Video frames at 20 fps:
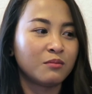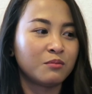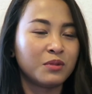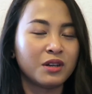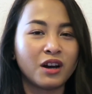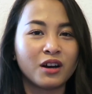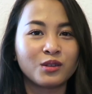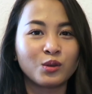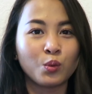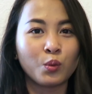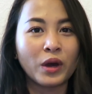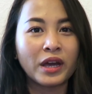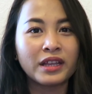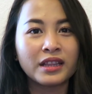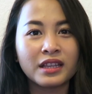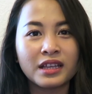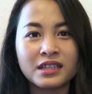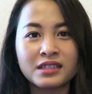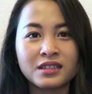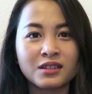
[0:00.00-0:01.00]
be on the
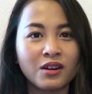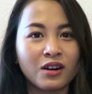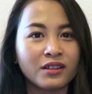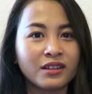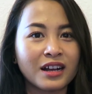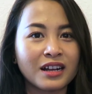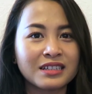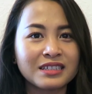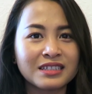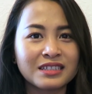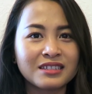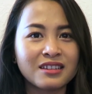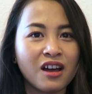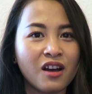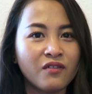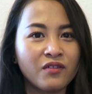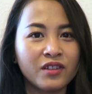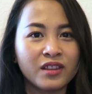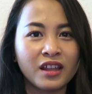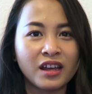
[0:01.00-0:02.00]
wait list and all that
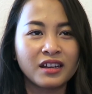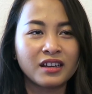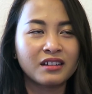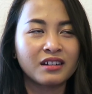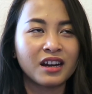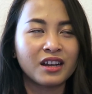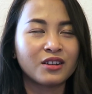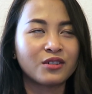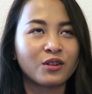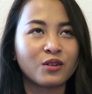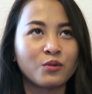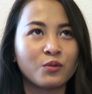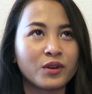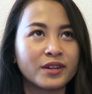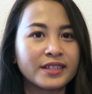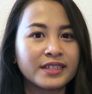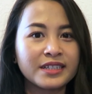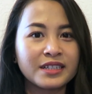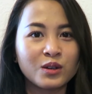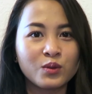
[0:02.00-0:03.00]
stuff, and I kind of don't
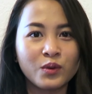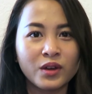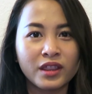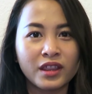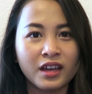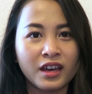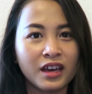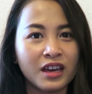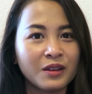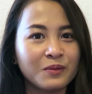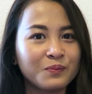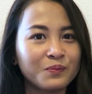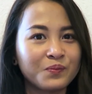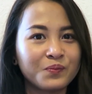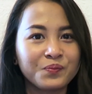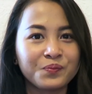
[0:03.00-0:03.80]
want to deal with it.